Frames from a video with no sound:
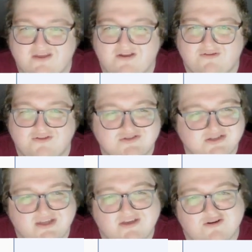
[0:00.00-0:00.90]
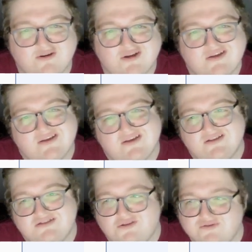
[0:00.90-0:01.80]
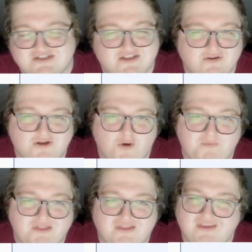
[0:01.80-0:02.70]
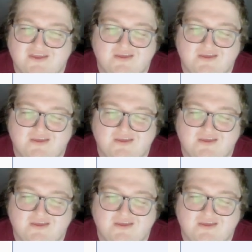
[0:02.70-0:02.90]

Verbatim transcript: You know, usually he'll do his little Kopi thing,